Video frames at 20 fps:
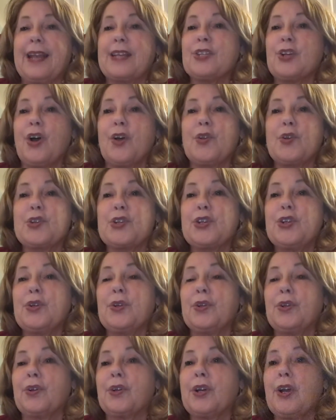Because all those
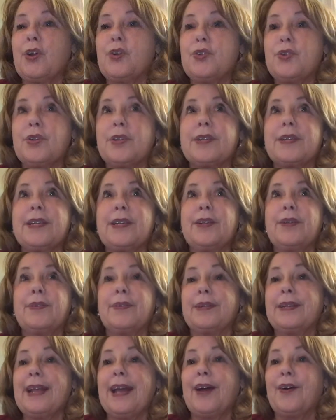cute little goats you
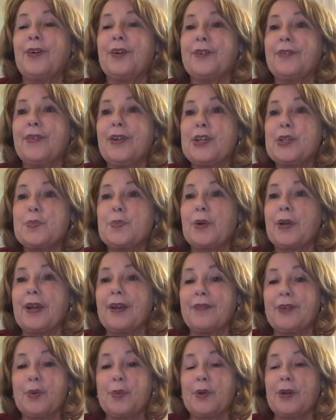see now on
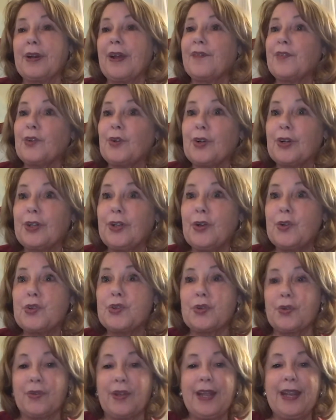Facebook everywhere, you have to look
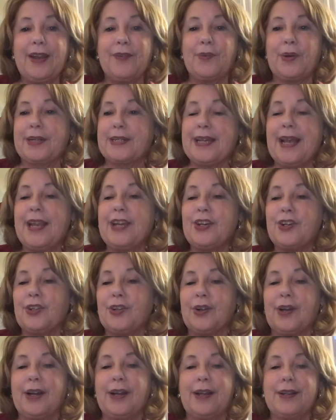closer. They have
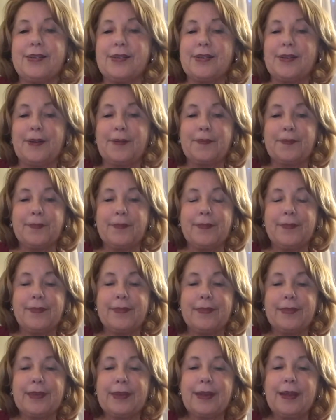rectangular eyes.
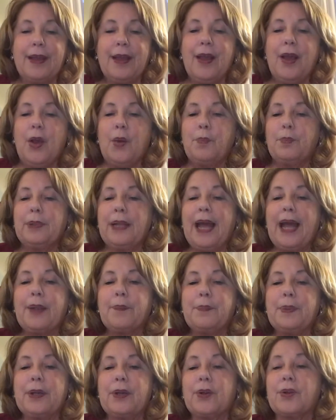
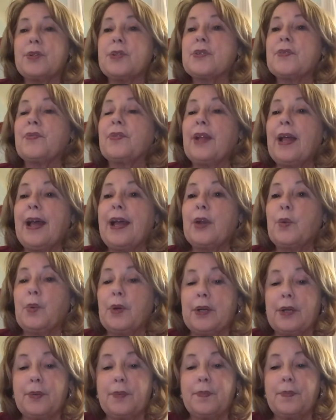Blackbeard's
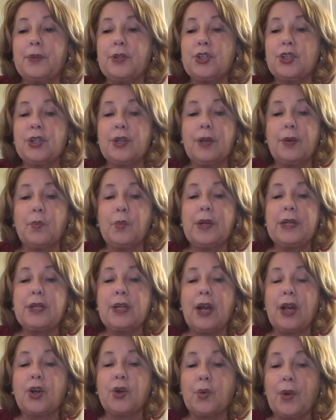flag
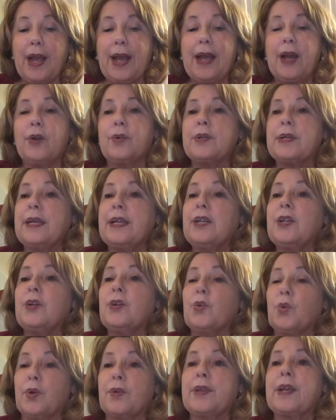went aground
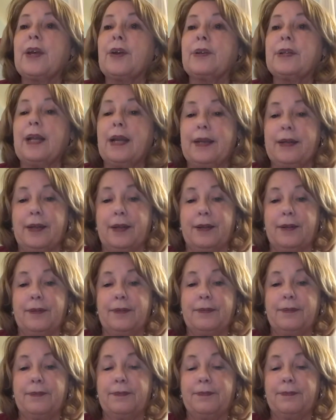in North Carolina.